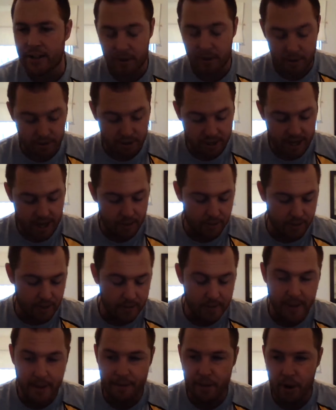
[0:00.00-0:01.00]
So I was staying with
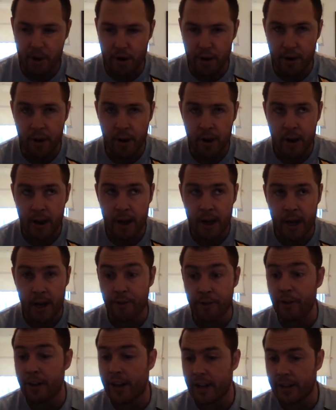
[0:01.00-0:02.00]
them, and they've got
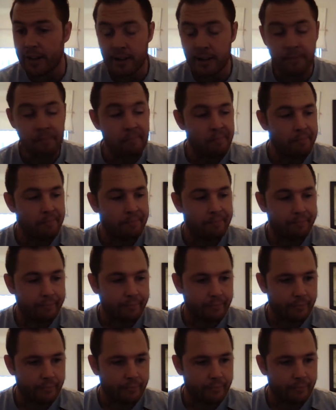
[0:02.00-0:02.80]
three kids,